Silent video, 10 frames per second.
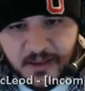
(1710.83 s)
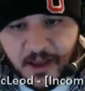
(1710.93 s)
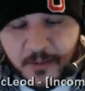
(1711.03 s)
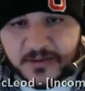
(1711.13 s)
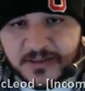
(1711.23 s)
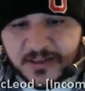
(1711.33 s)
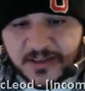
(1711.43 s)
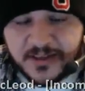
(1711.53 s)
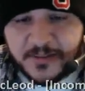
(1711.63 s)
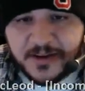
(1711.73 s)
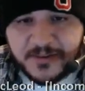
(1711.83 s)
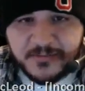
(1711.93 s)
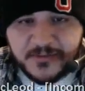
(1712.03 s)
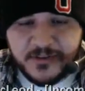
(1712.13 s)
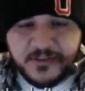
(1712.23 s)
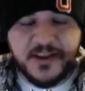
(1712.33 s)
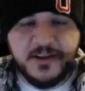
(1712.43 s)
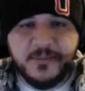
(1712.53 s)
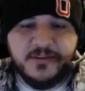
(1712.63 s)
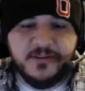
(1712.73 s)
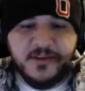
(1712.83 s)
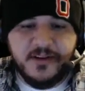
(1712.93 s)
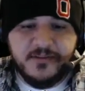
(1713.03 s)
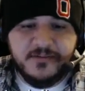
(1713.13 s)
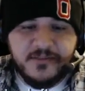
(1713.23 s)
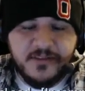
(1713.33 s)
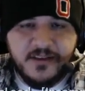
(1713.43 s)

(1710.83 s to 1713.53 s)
I was thinking about it the first time we took off.